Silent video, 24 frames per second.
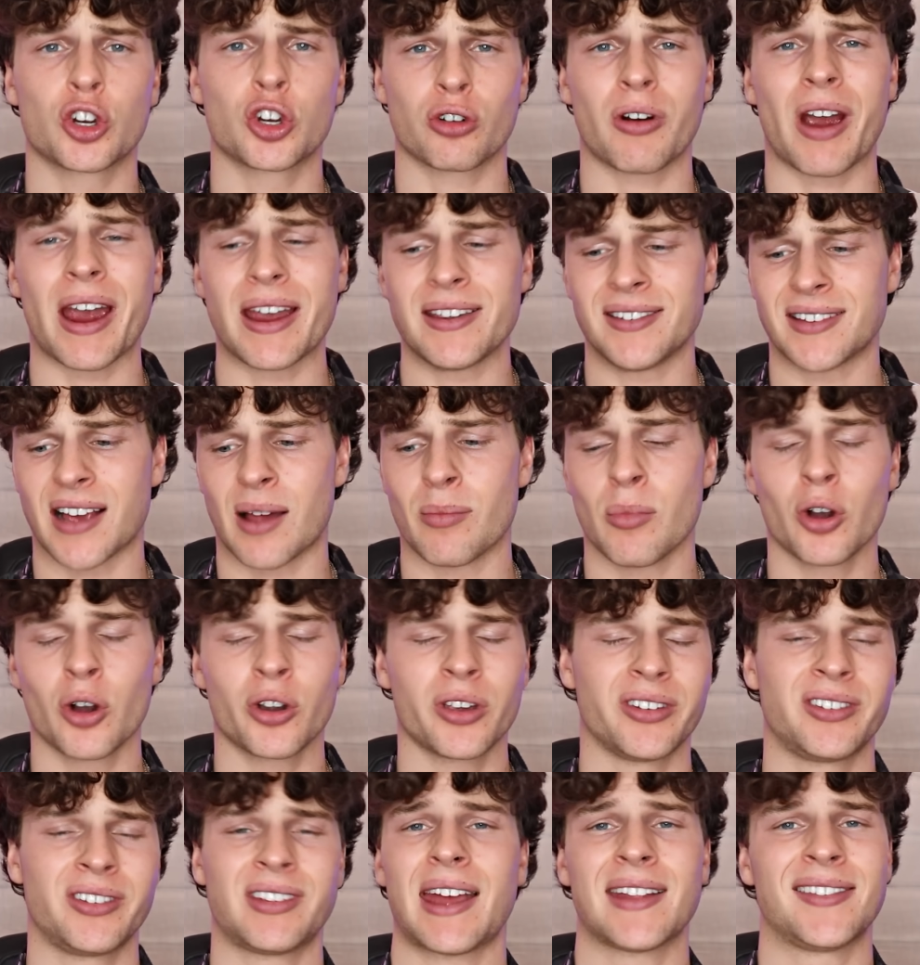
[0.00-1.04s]
crazy. I'm not
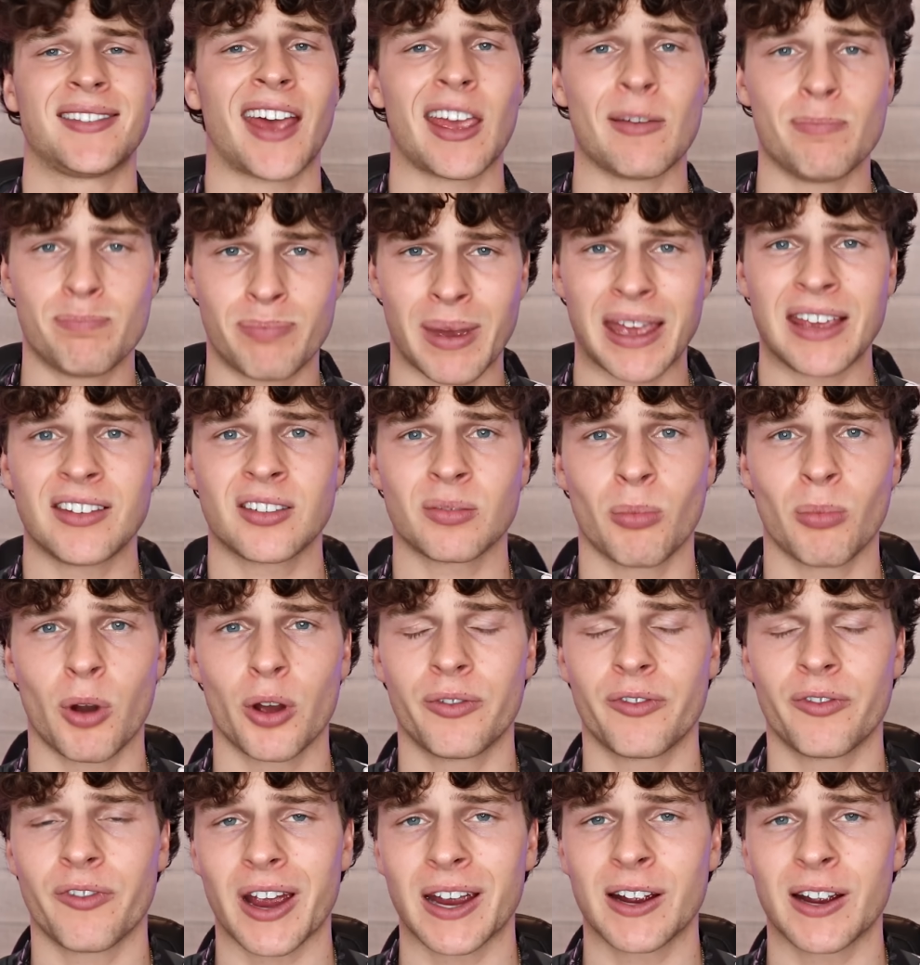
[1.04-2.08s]
going to say it's a beast
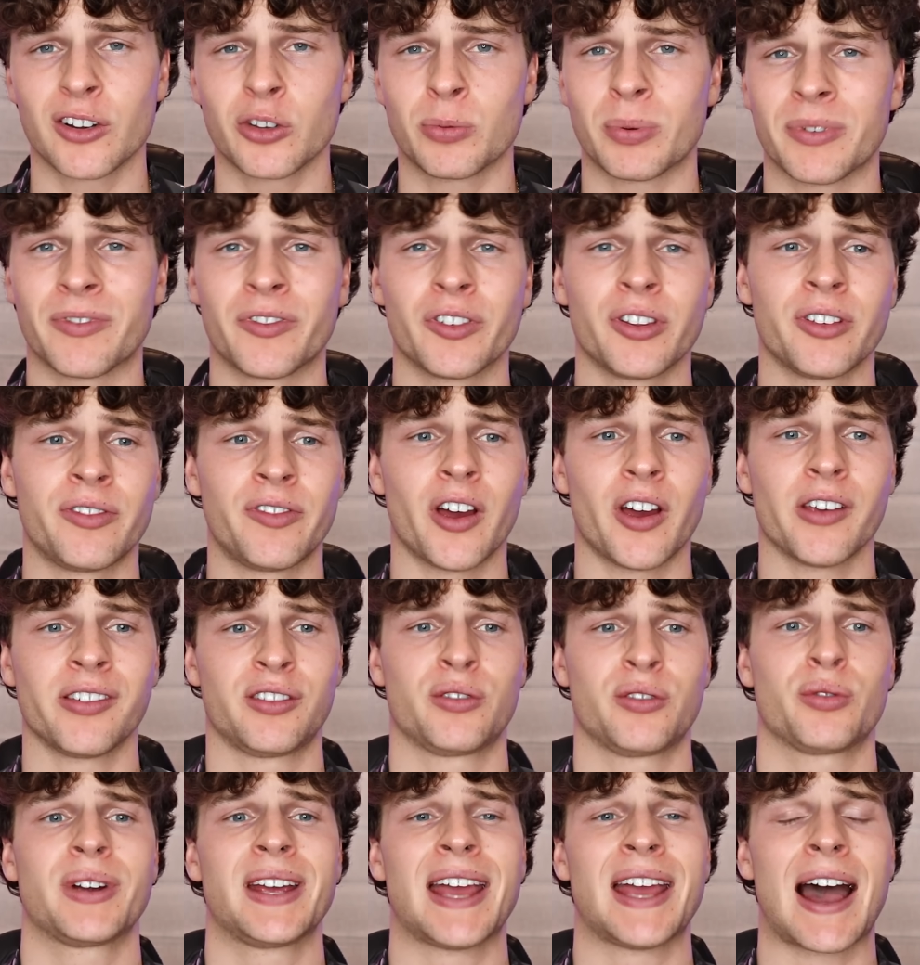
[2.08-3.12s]
mode fragrance, but for the
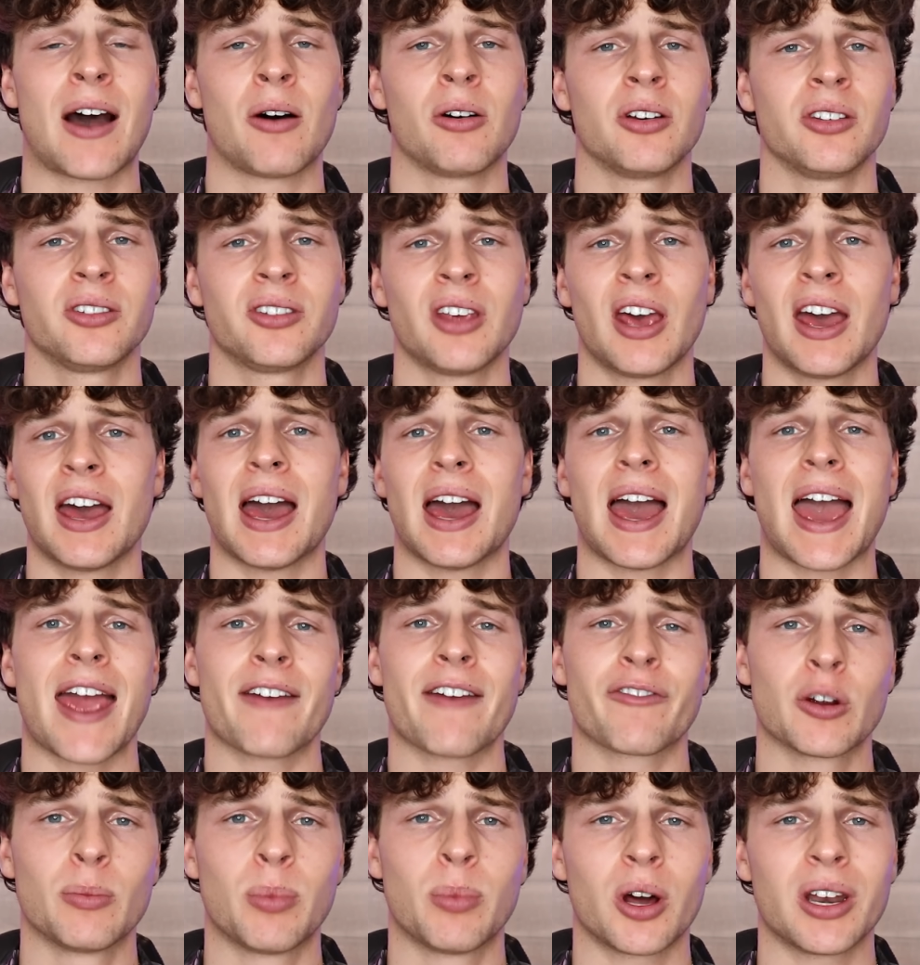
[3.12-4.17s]
first 3 hours,
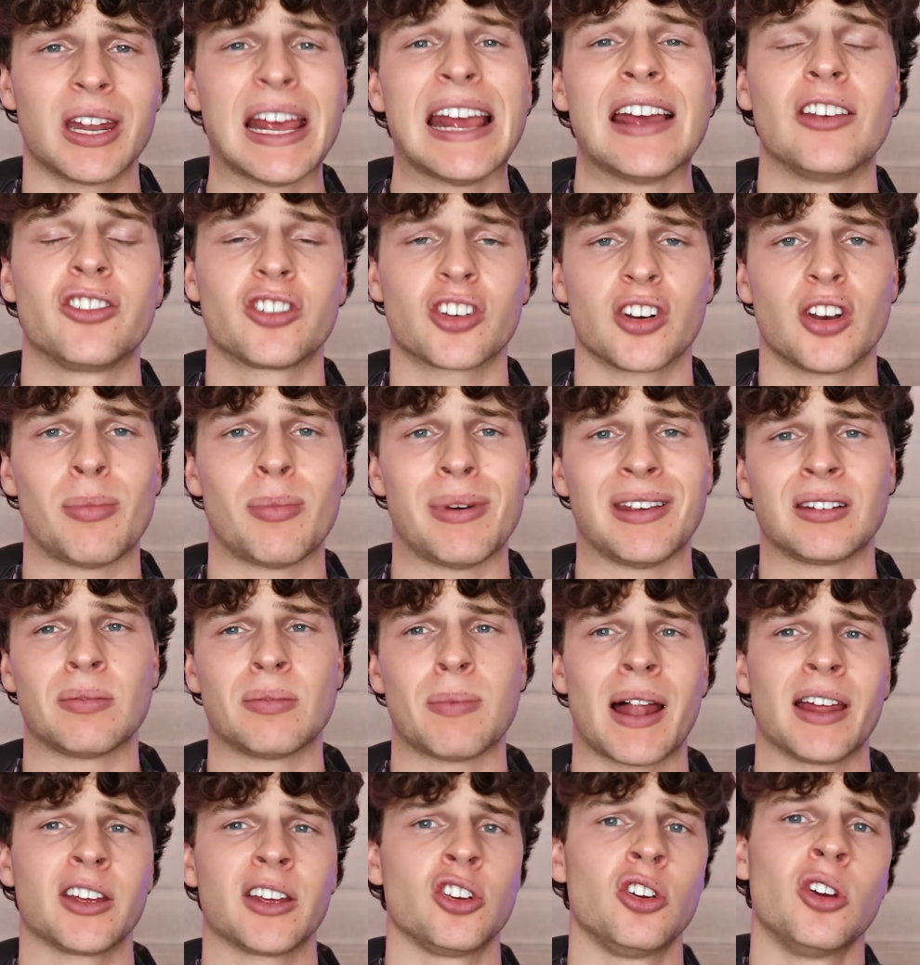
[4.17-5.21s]
everybody is going to be
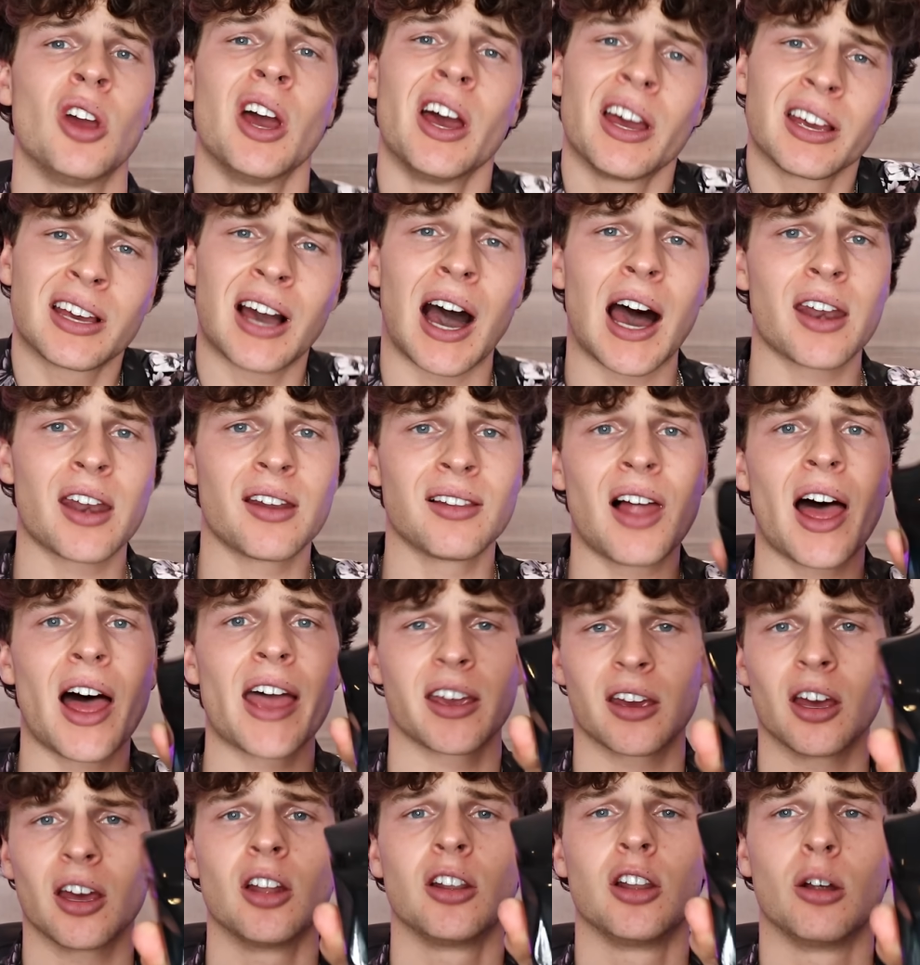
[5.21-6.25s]
smelling you. Kind of
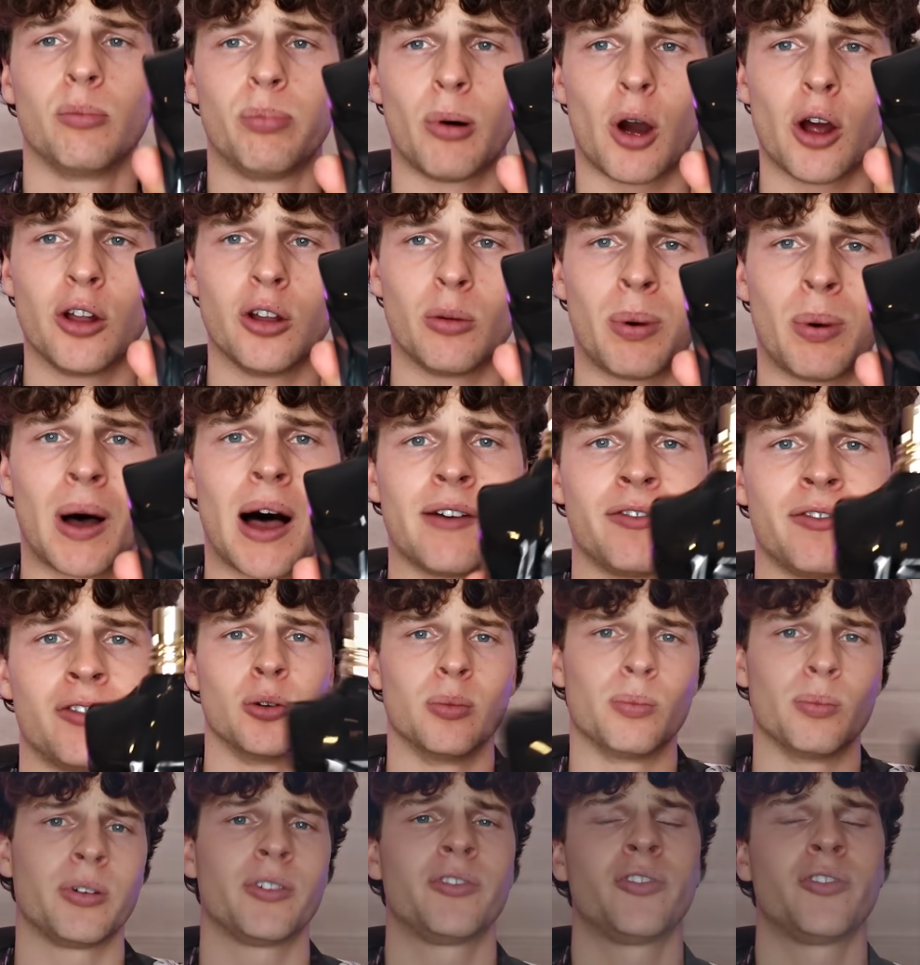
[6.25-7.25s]
like Le Beau Le Parfum.